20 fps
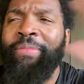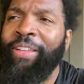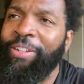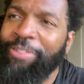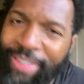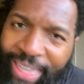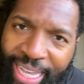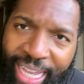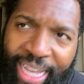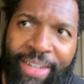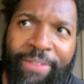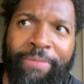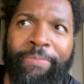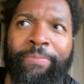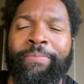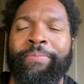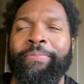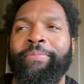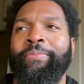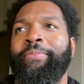there's that.
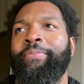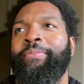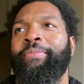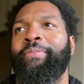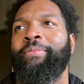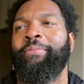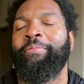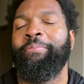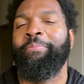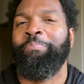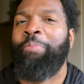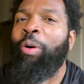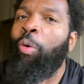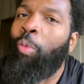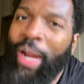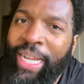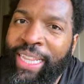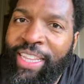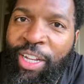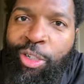But
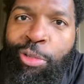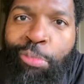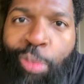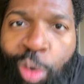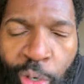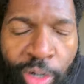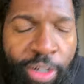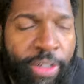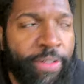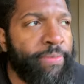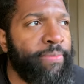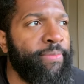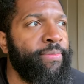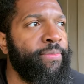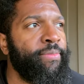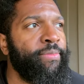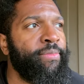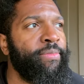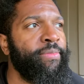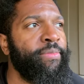wait, there's more
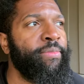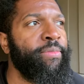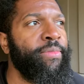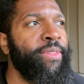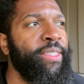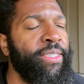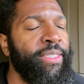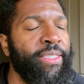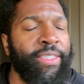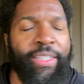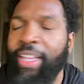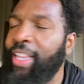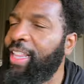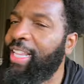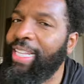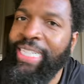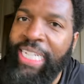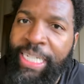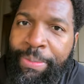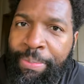the
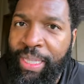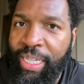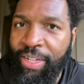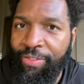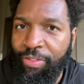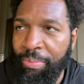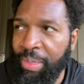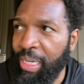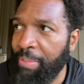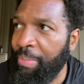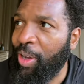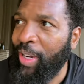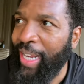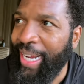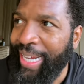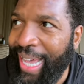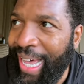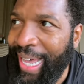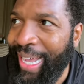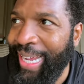deep thing for me about
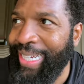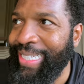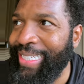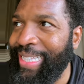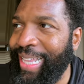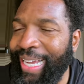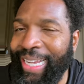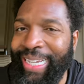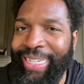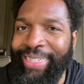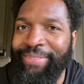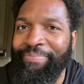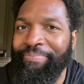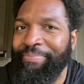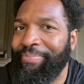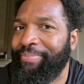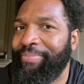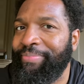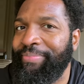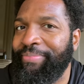AI is that
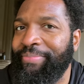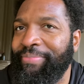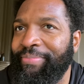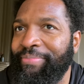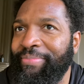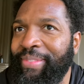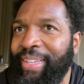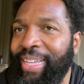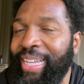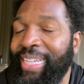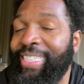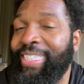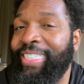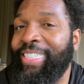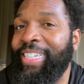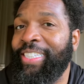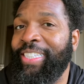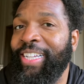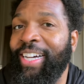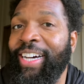it's
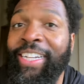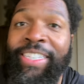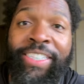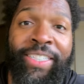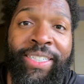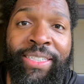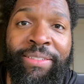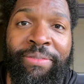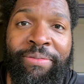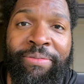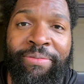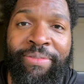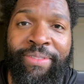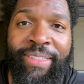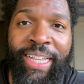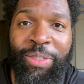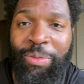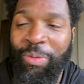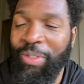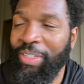just us.
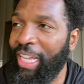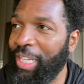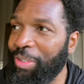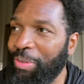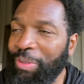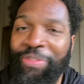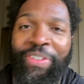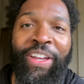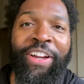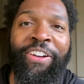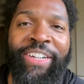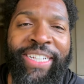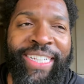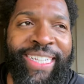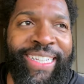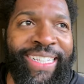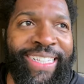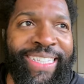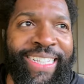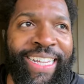That's what that's what
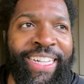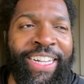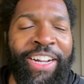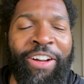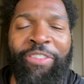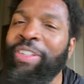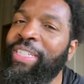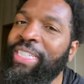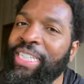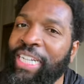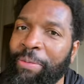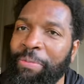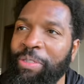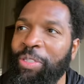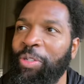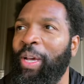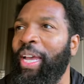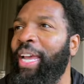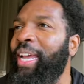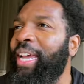Verity said in our recent
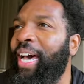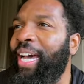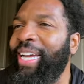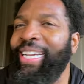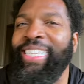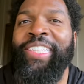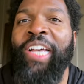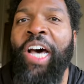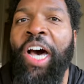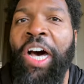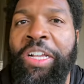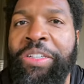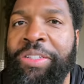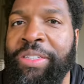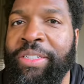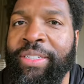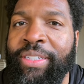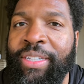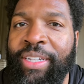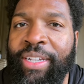episode. AI is us.